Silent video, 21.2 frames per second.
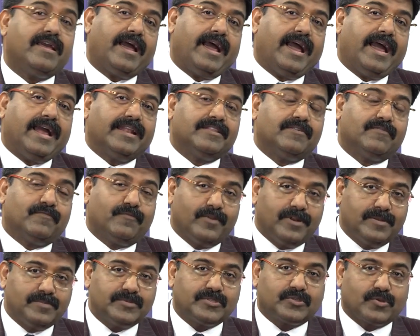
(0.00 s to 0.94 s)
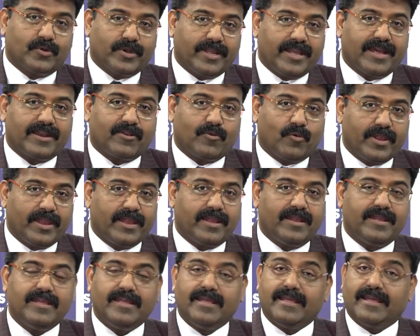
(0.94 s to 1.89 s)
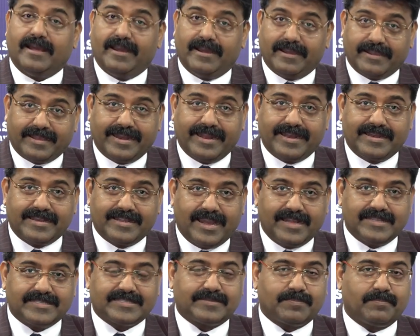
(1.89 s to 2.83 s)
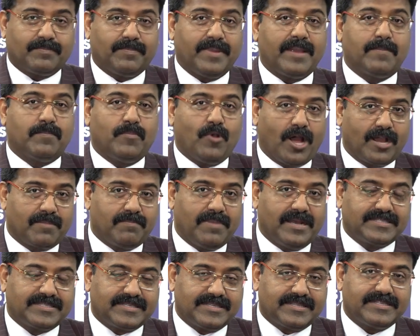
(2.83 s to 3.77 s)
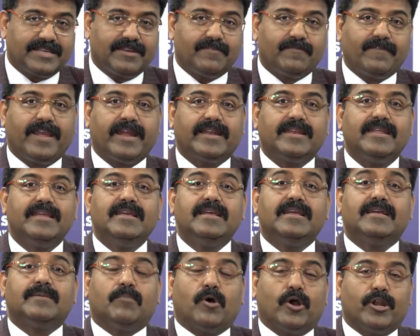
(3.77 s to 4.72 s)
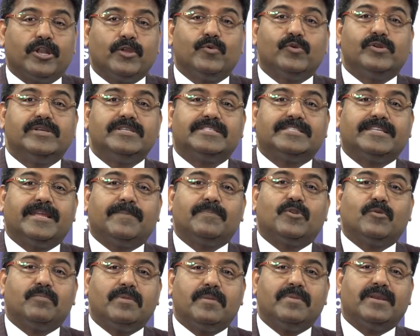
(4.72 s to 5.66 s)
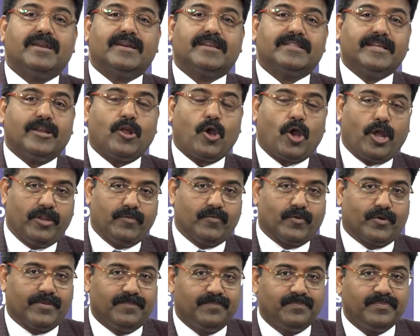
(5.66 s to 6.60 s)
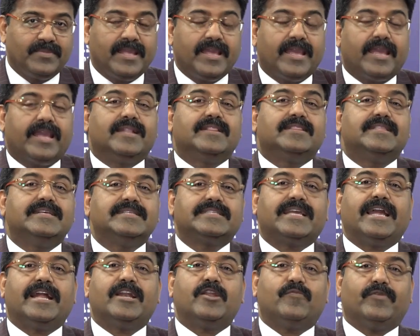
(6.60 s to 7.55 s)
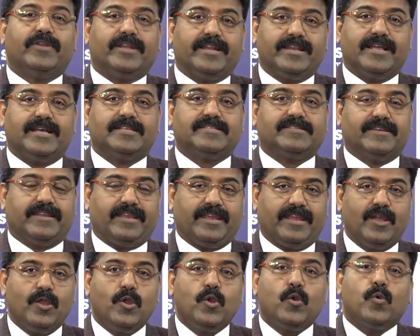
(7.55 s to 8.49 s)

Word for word: And the films today are going great guns, big blockbusters. In fact, Bollywood is tipped to be bigger than Hollywood. In this kind of an industry,